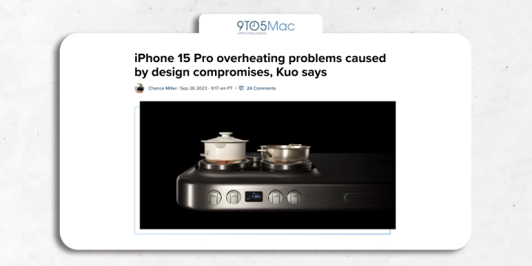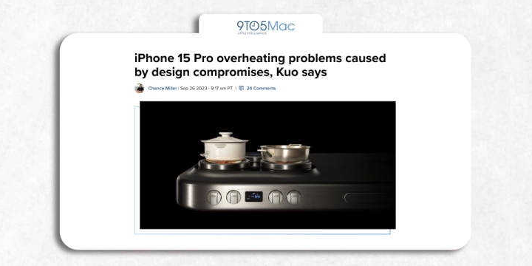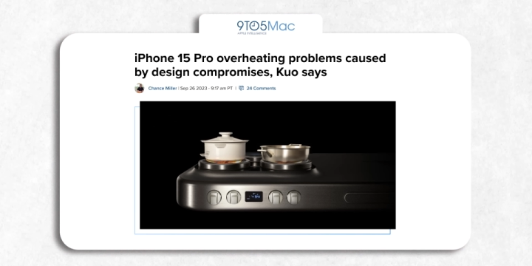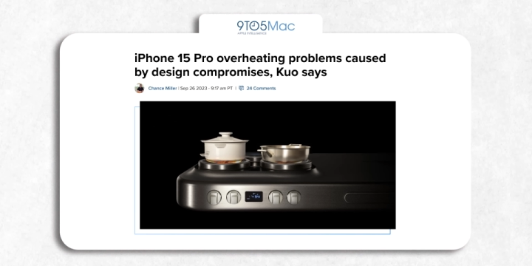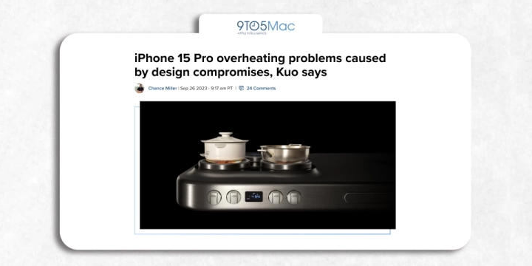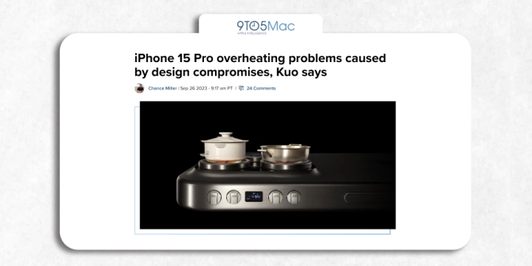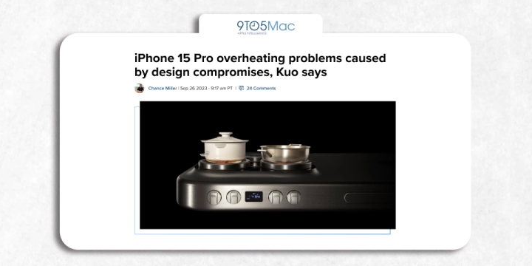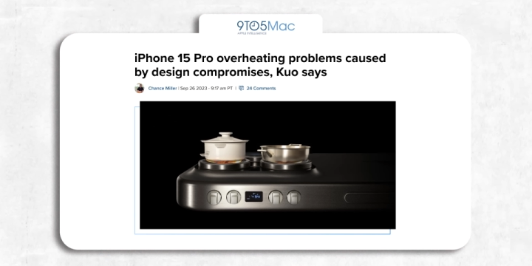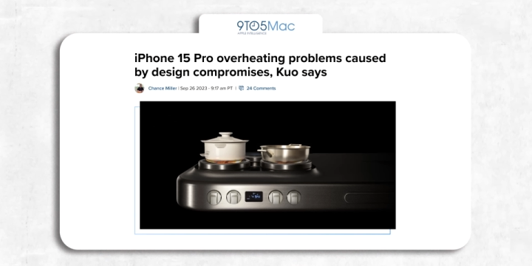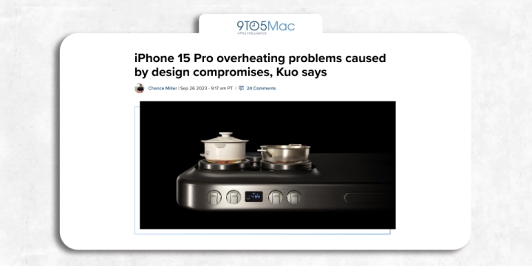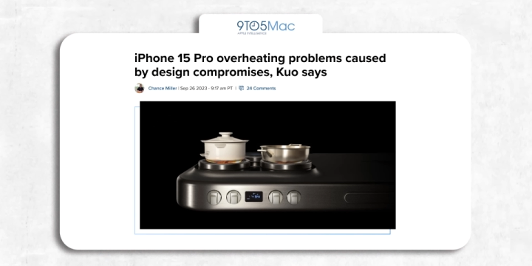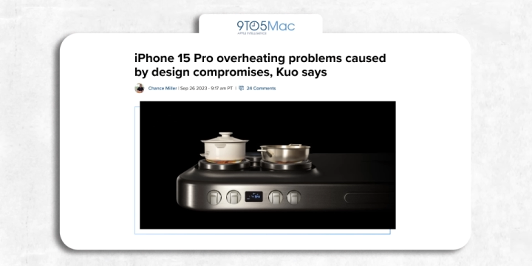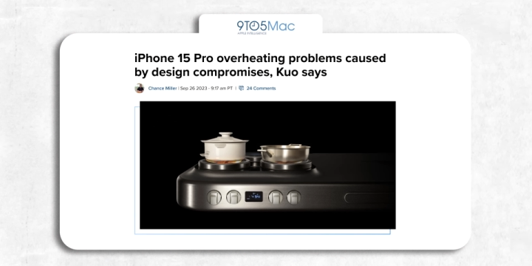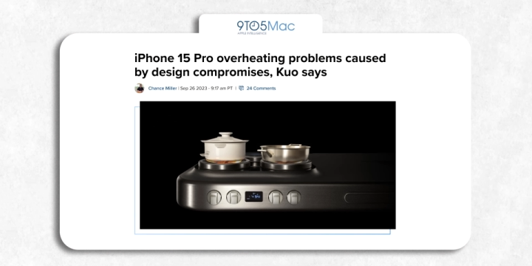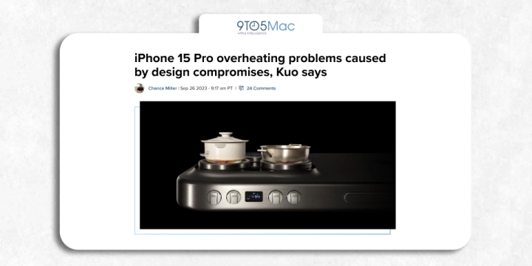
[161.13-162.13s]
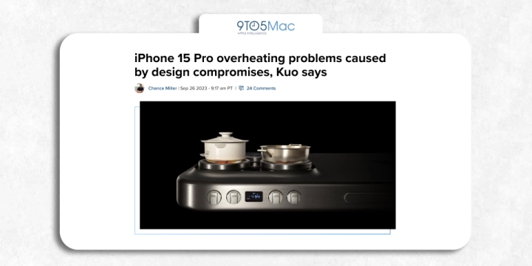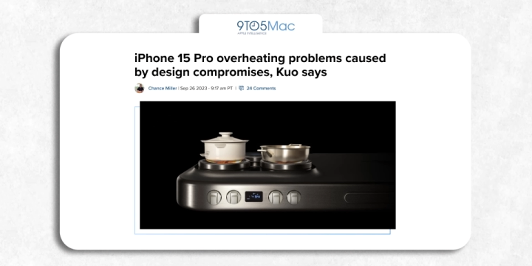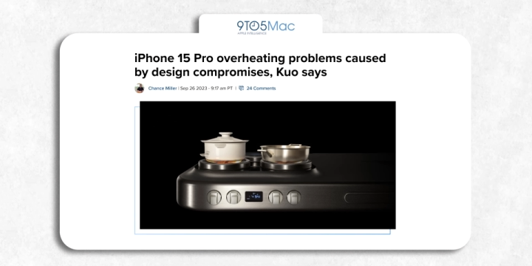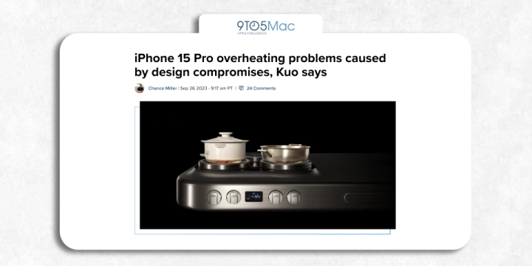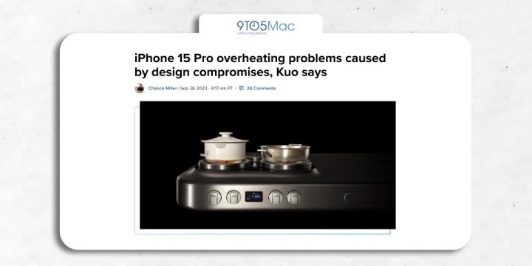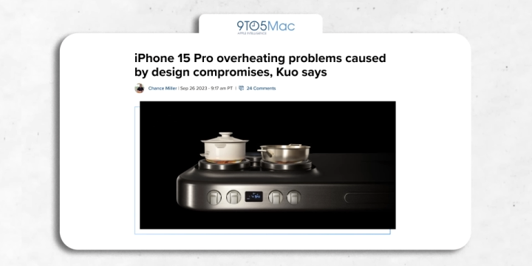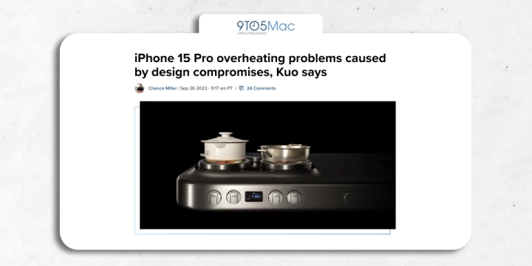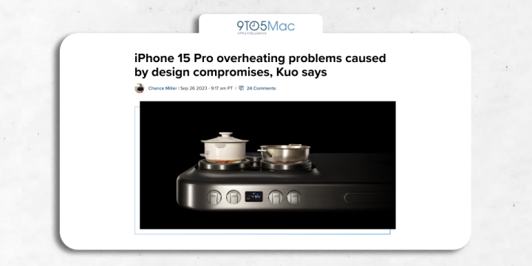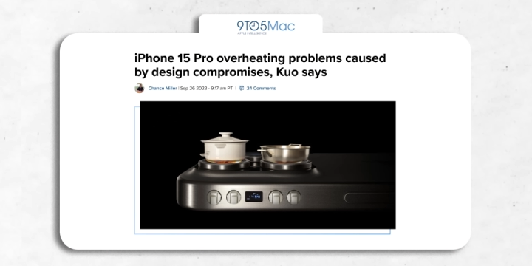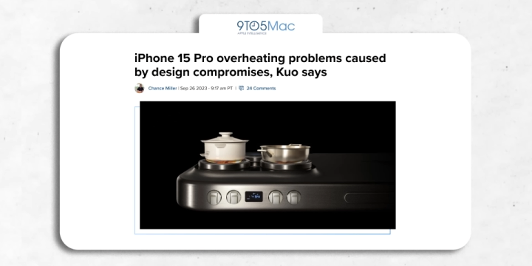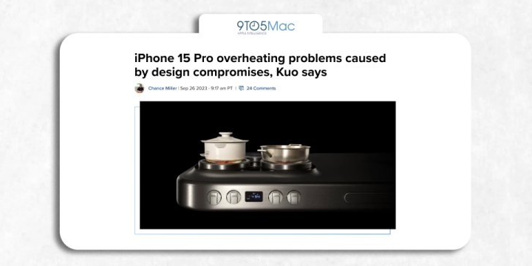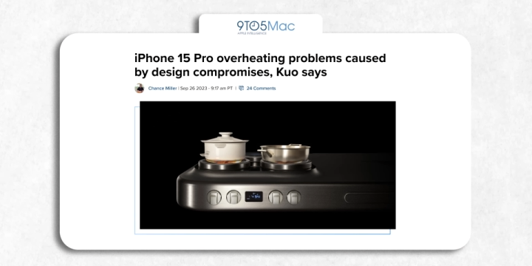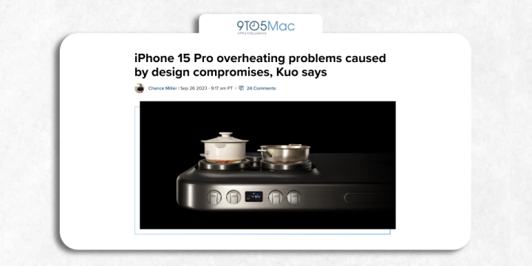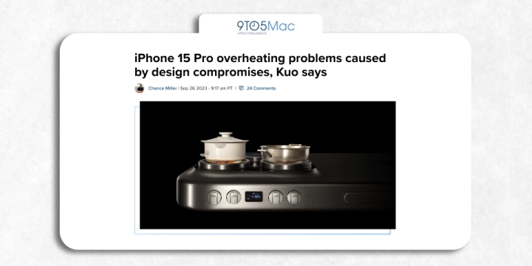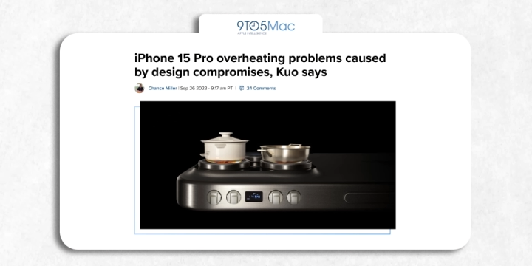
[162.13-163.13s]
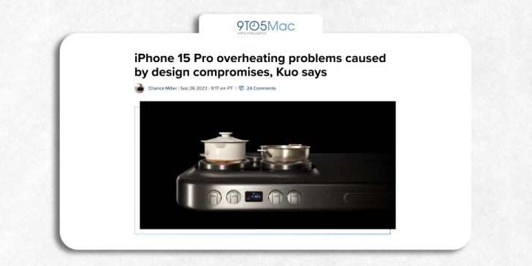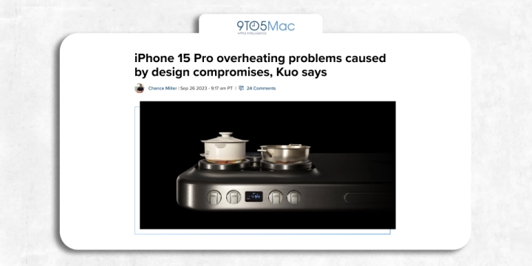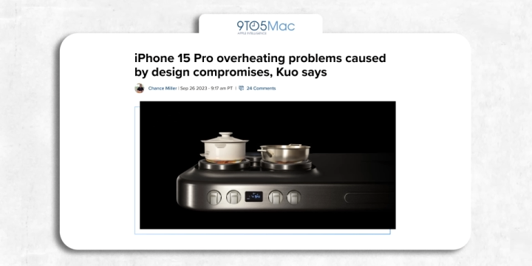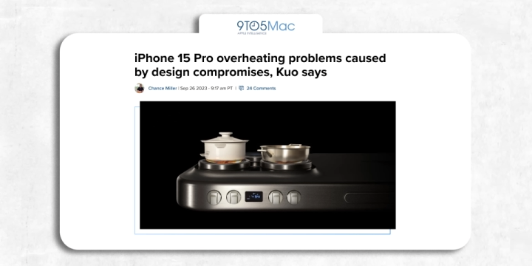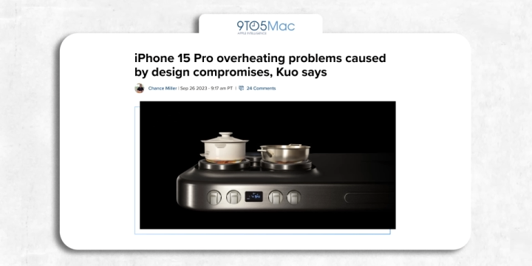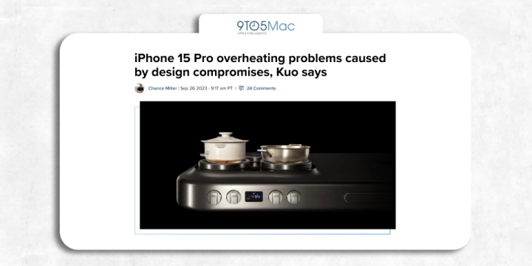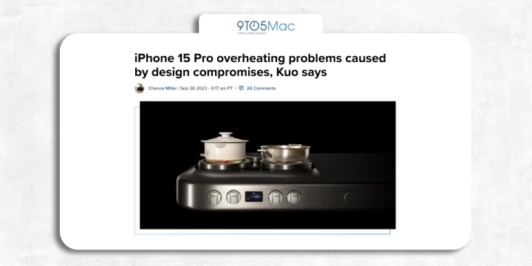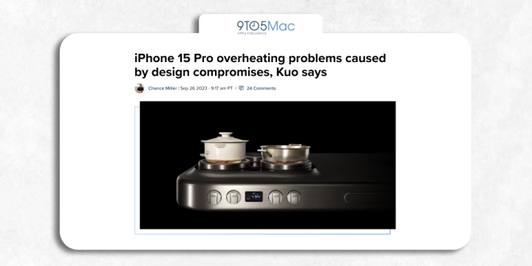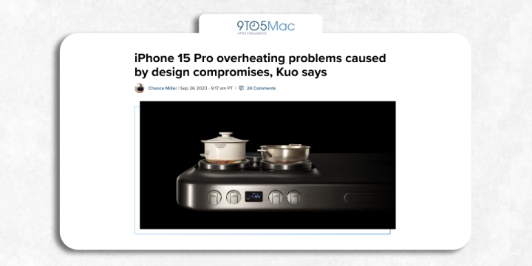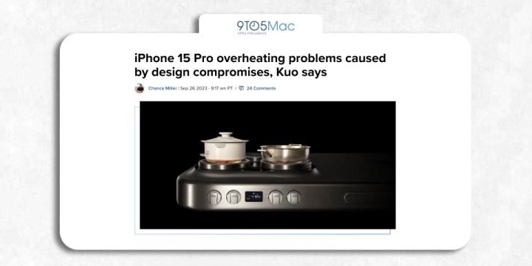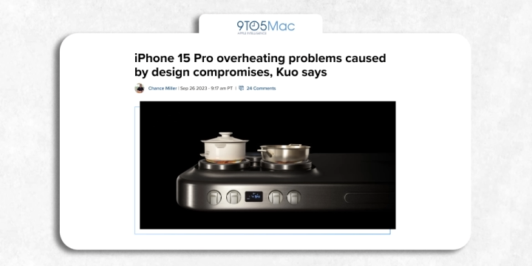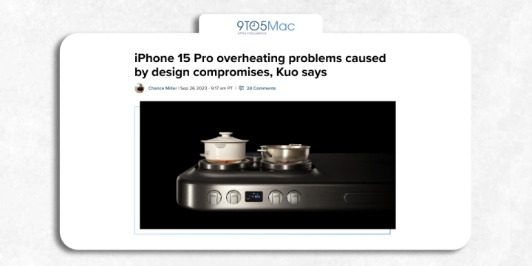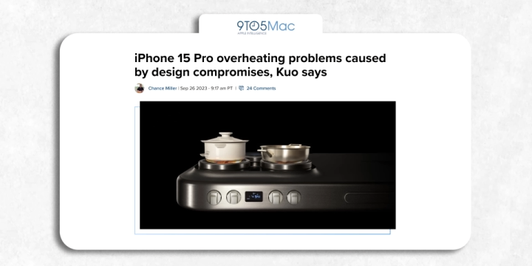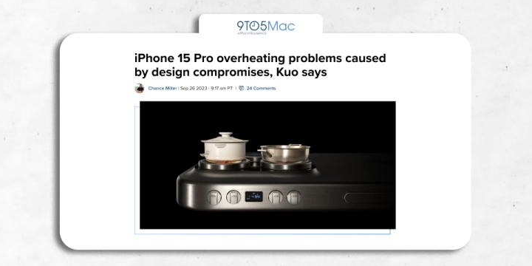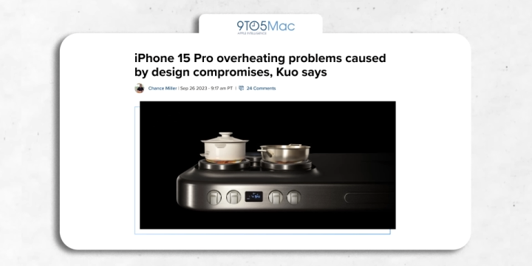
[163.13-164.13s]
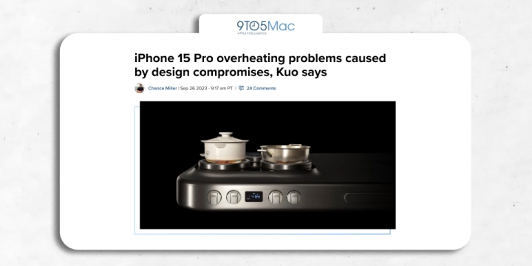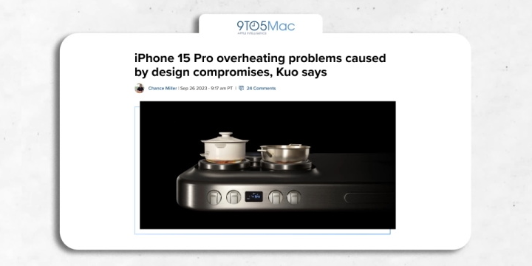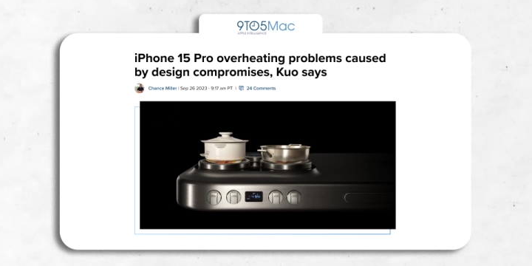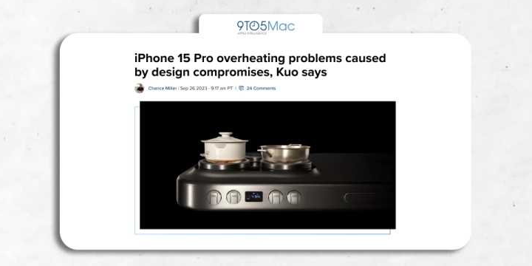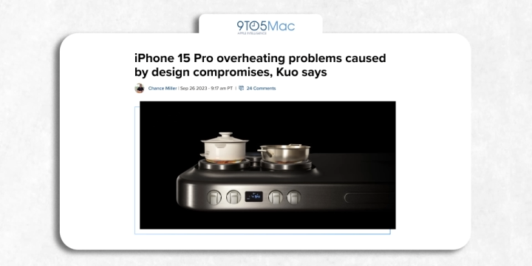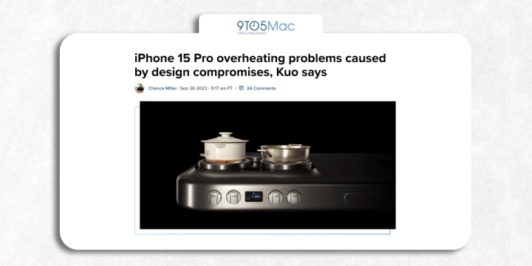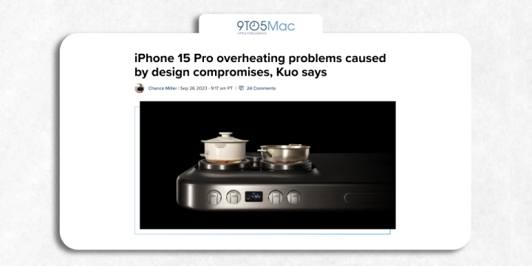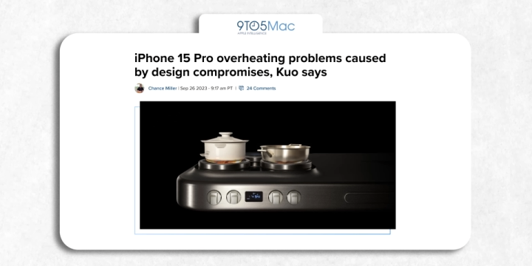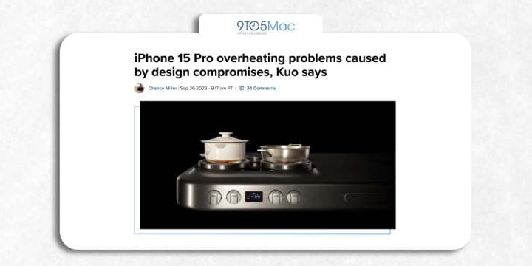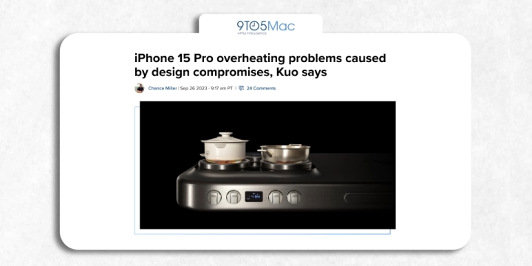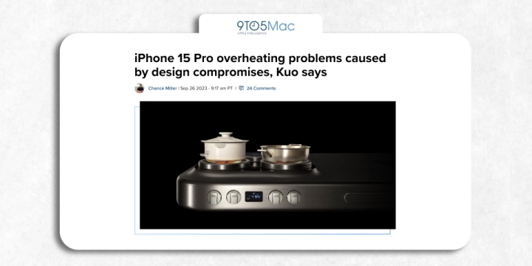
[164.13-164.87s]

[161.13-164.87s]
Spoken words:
[unreadable: no face in view]